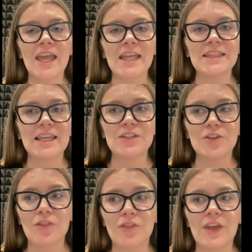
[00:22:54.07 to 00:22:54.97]
and they
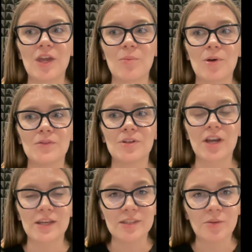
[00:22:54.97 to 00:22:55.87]
don't think about their
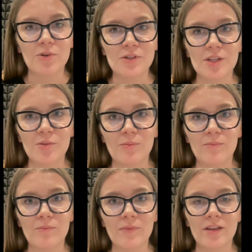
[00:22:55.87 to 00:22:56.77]
customers
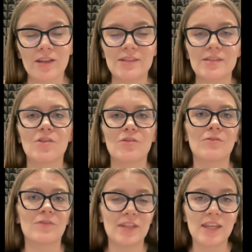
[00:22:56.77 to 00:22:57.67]
as
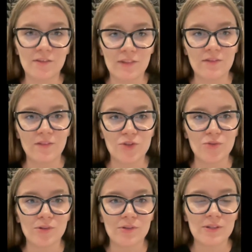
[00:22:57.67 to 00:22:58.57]
of the
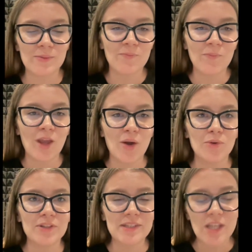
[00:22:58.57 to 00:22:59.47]
individuals.
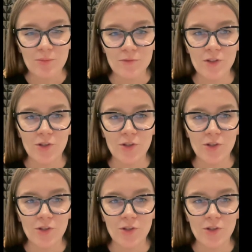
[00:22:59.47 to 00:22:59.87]
What some of the